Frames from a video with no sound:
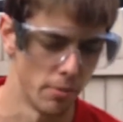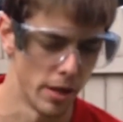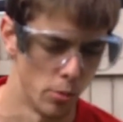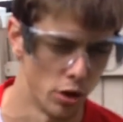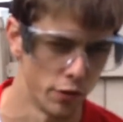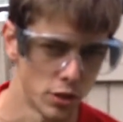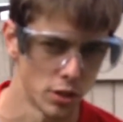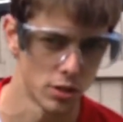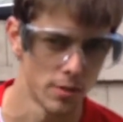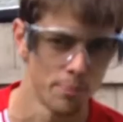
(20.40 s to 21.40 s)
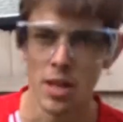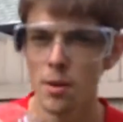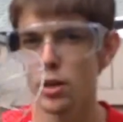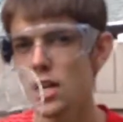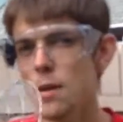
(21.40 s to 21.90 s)
of metamorphosis.
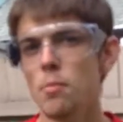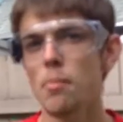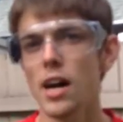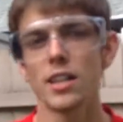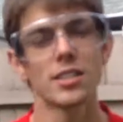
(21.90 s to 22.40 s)
But keep in mind,